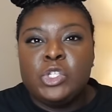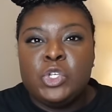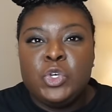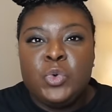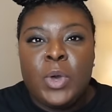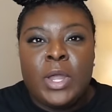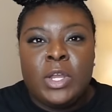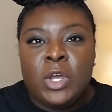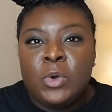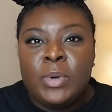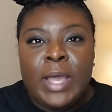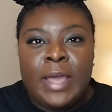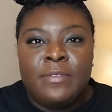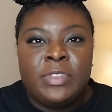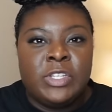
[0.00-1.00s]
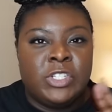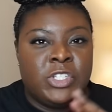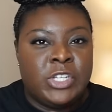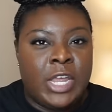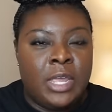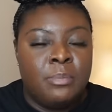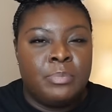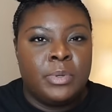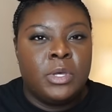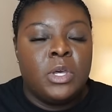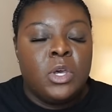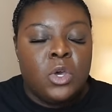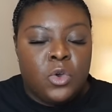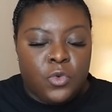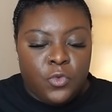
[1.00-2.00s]
Two, I don't have the shape
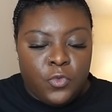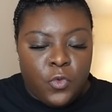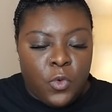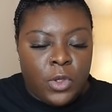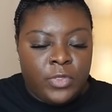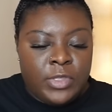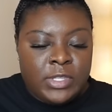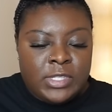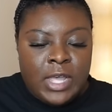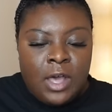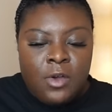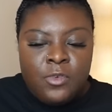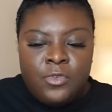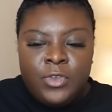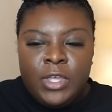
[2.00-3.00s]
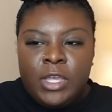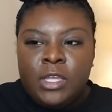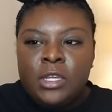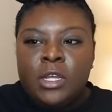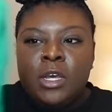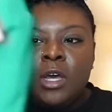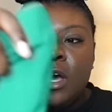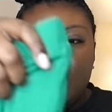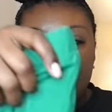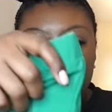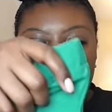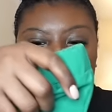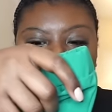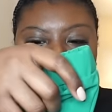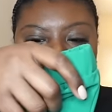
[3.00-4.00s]
for this outfit.
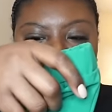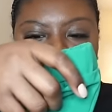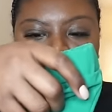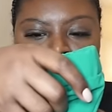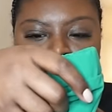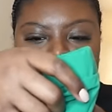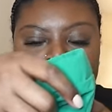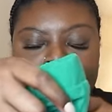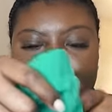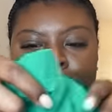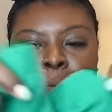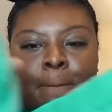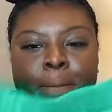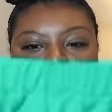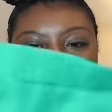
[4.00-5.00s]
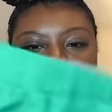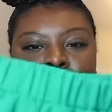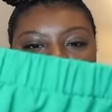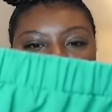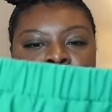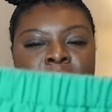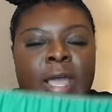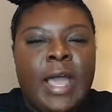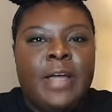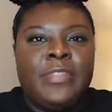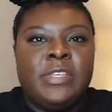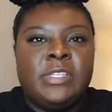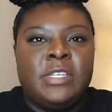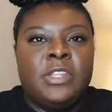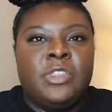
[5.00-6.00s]
And I got this in the